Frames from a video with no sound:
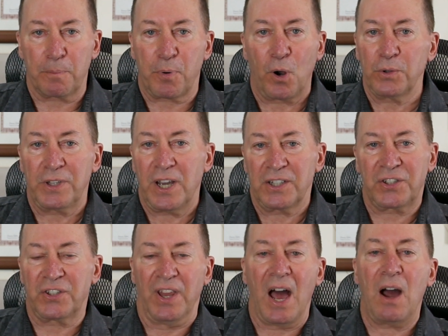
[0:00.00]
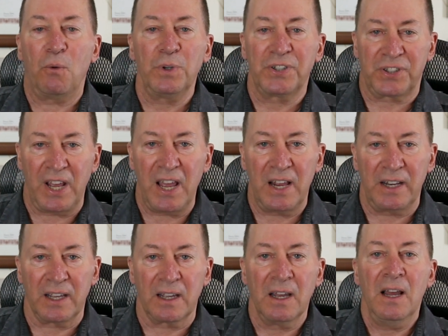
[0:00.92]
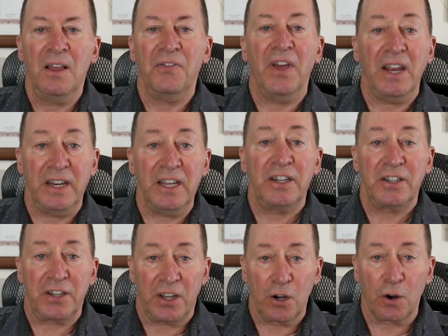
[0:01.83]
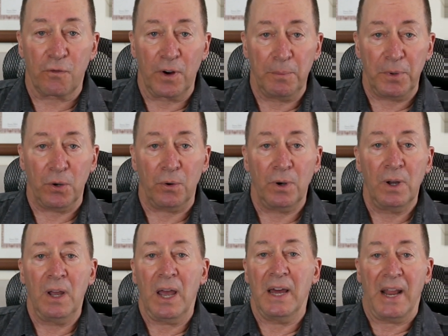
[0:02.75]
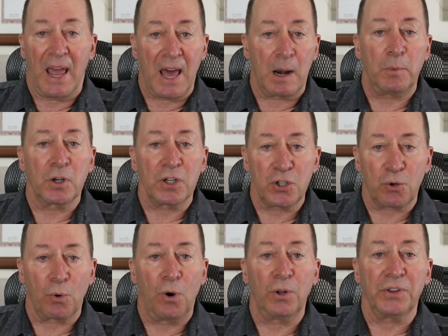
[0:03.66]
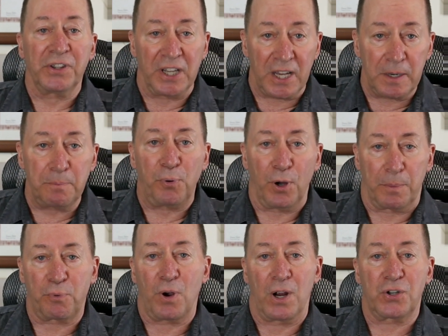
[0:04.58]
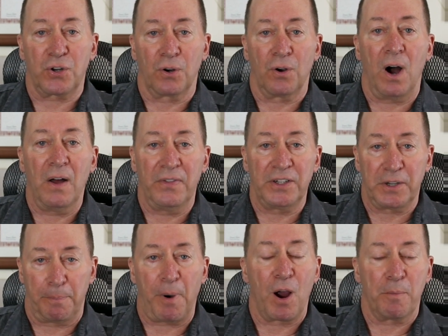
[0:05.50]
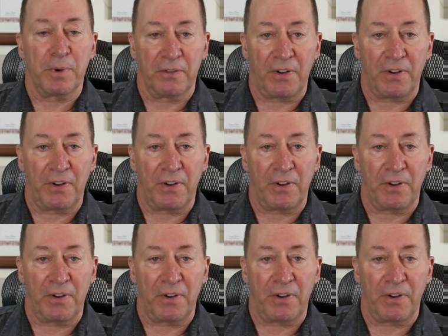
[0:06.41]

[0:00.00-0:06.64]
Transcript: protests notwithstanding, they needed to hear from you, and Animal Control did put pressure on the Department of